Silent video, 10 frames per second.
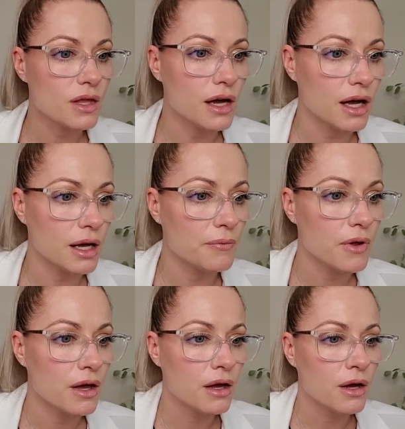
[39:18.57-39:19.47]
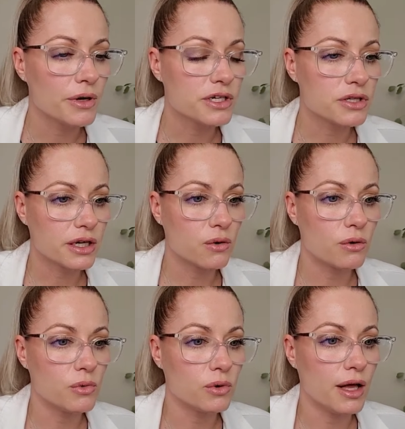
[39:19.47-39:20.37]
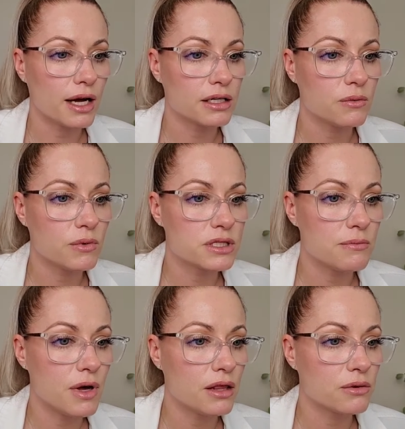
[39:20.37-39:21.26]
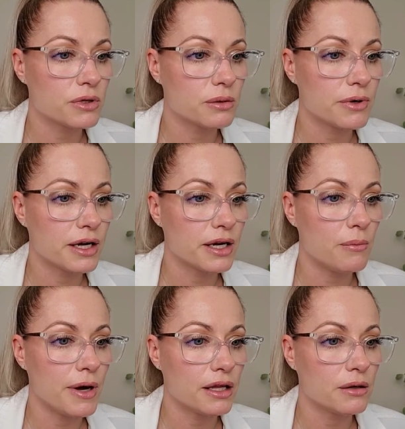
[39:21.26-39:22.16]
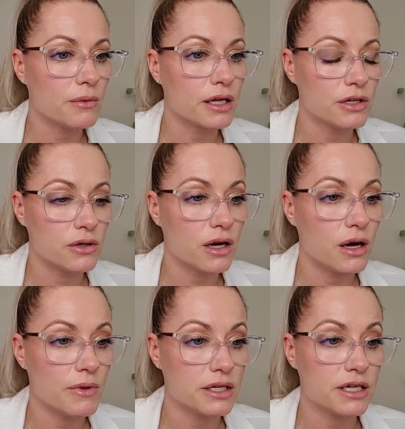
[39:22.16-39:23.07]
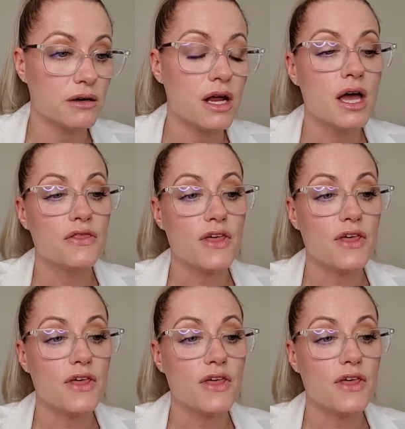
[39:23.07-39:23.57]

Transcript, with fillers: Um, Rachel, I get hormonal acne once a month, really break out badly. What can I do to calm that down?